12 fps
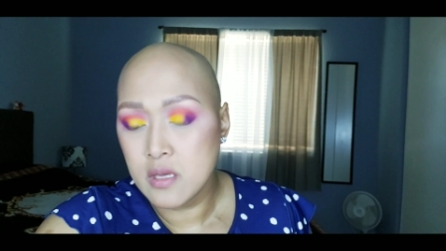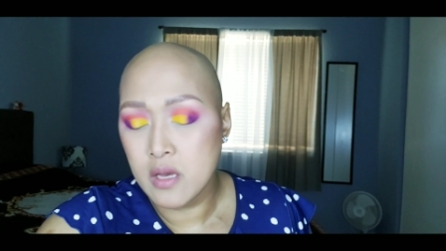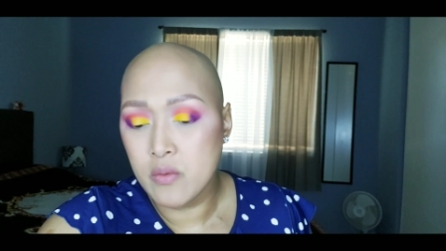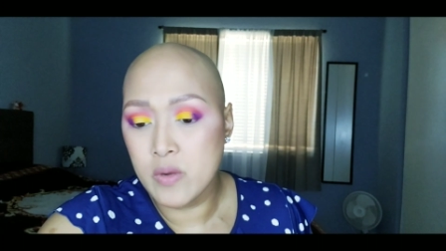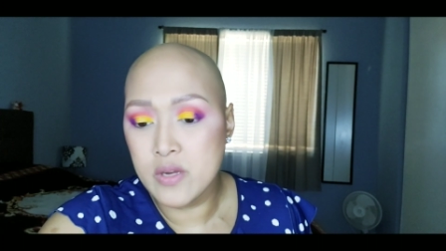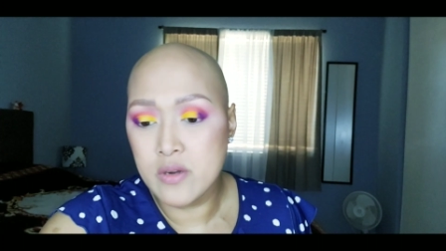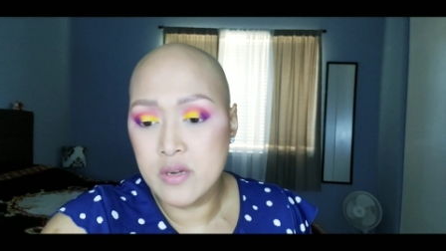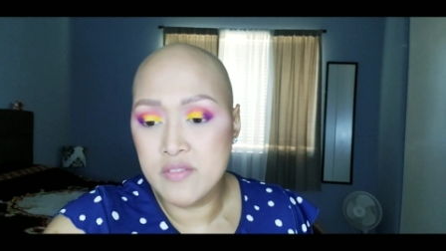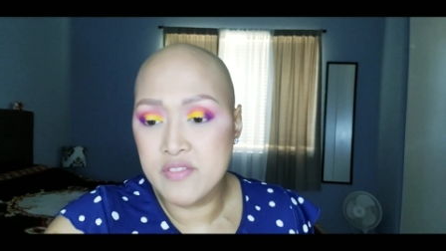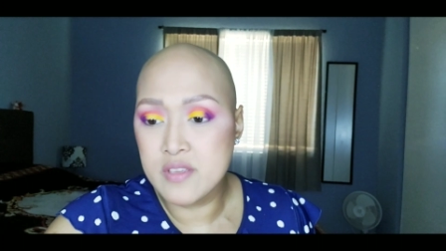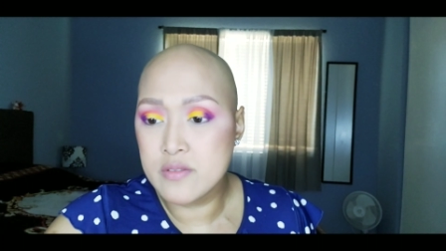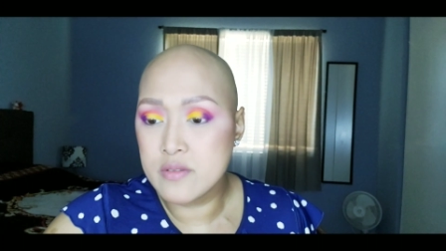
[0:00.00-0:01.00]
I wonder if
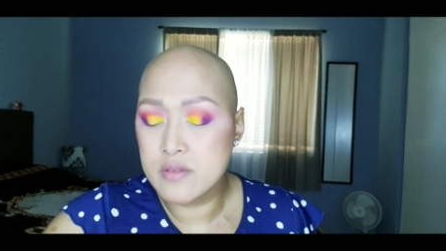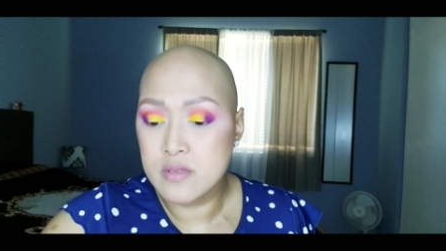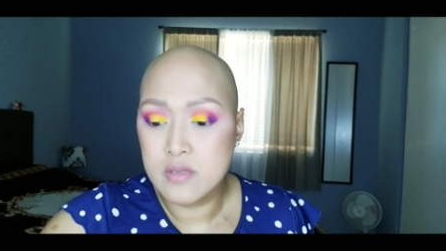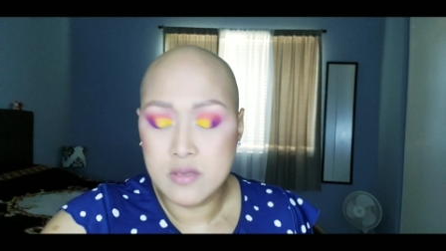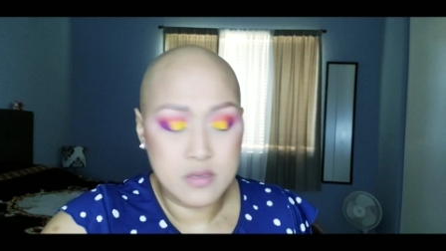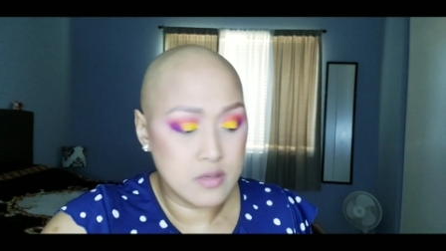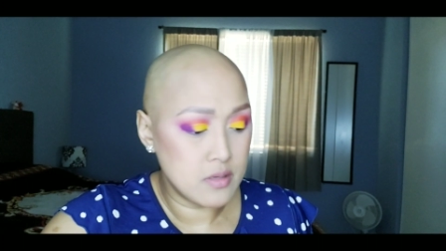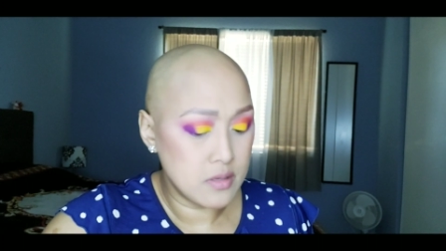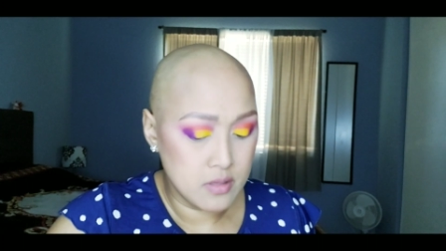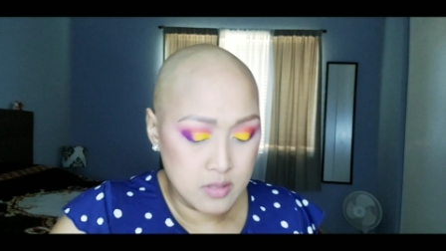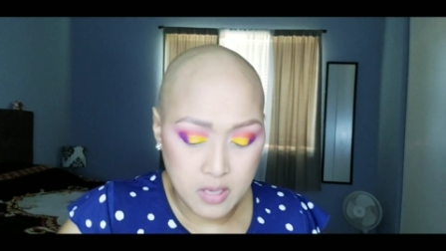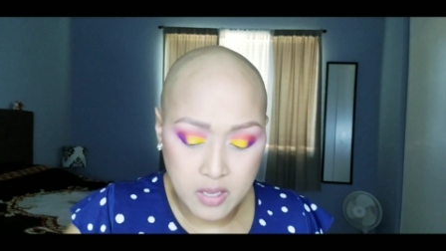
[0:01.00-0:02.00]
this
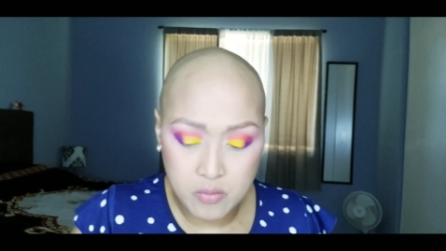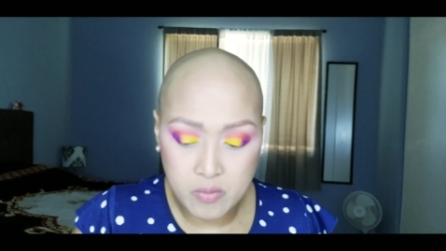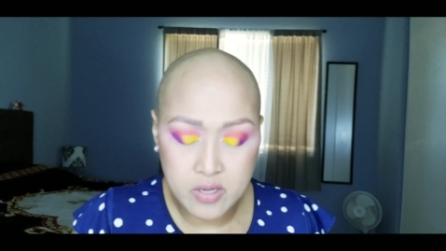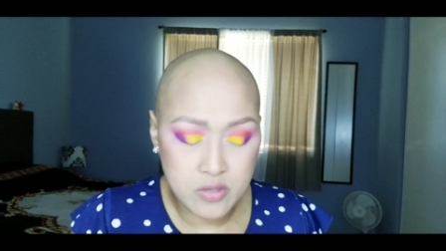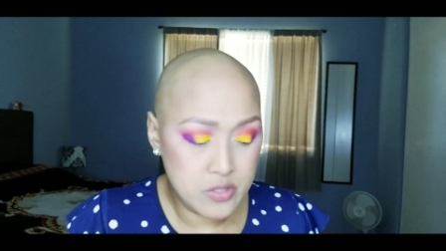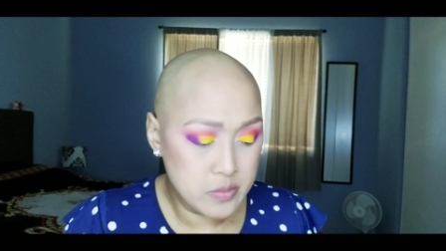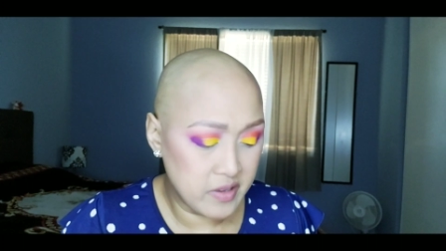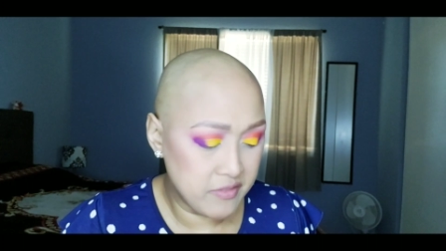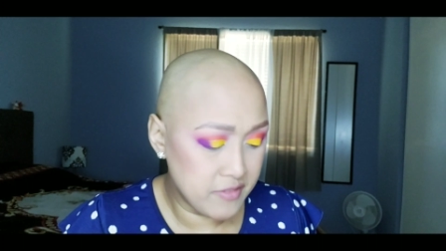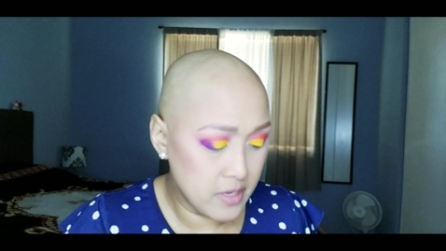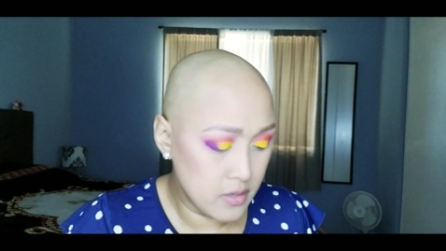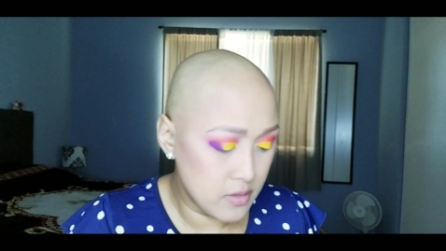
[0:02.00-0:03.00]
I don't want to use my
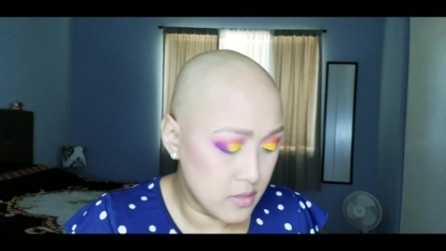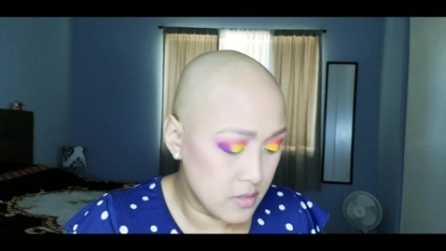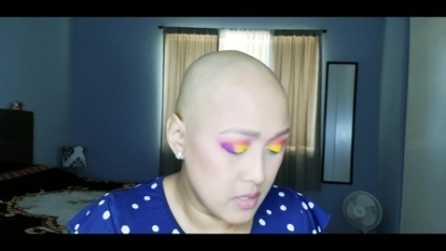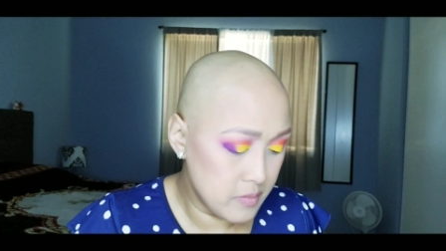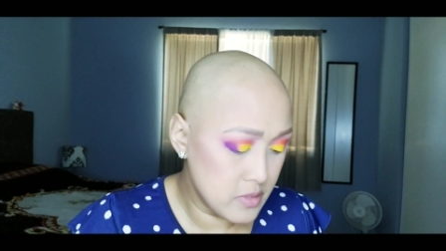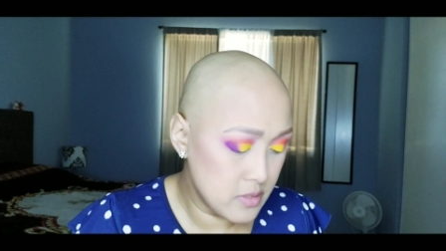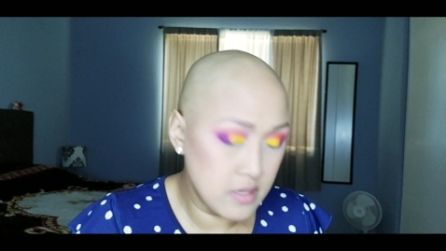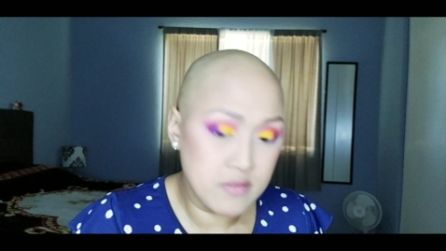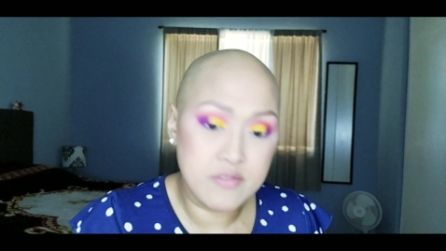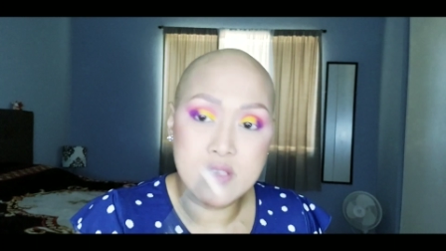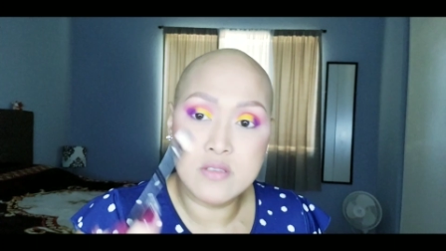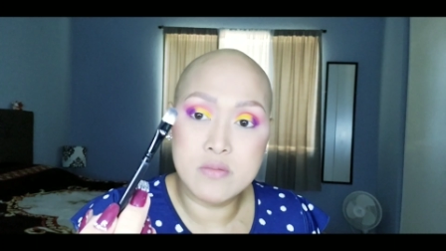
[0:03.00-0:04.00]
finger. Let me see if
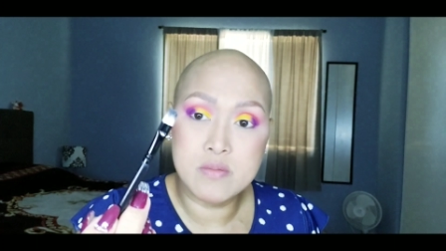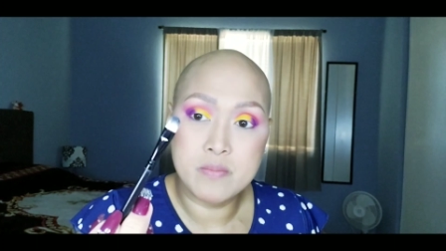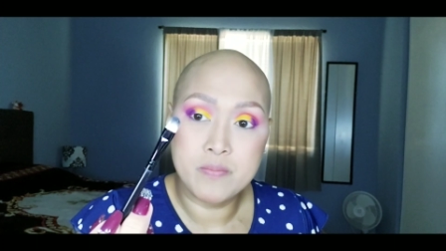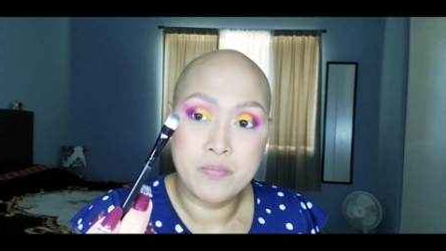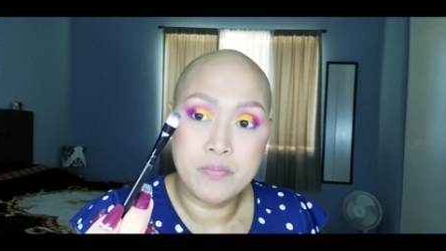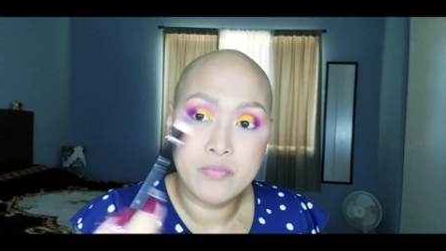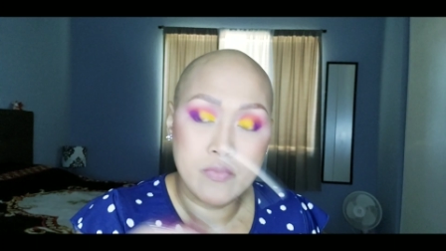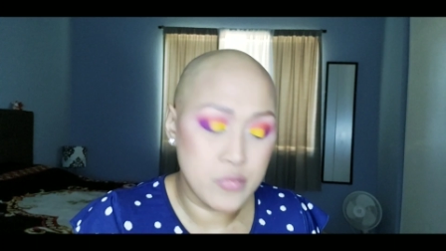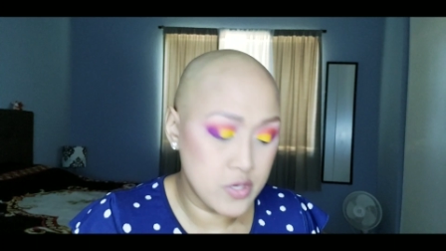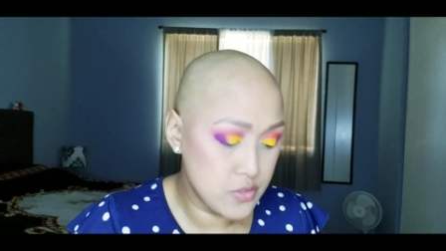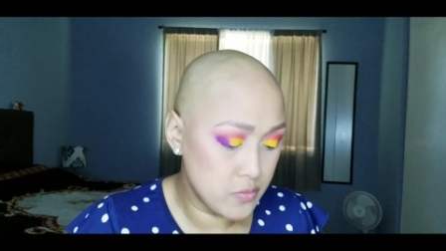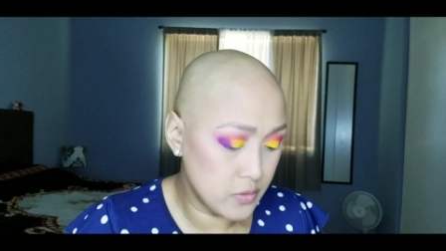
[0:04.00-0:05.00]
this
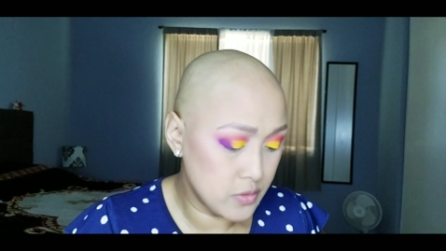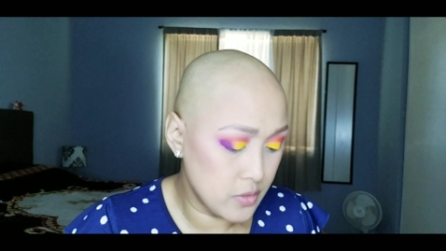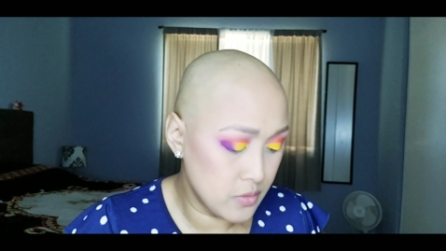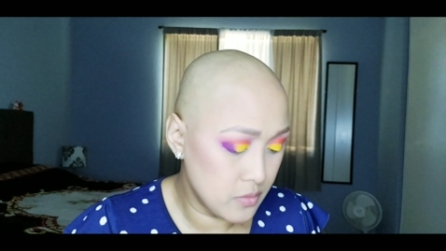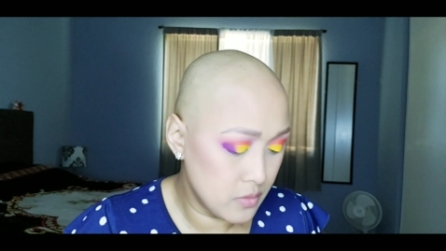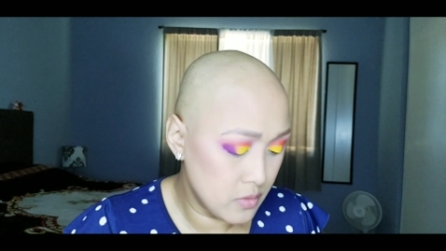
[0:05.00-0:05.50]
brush will do.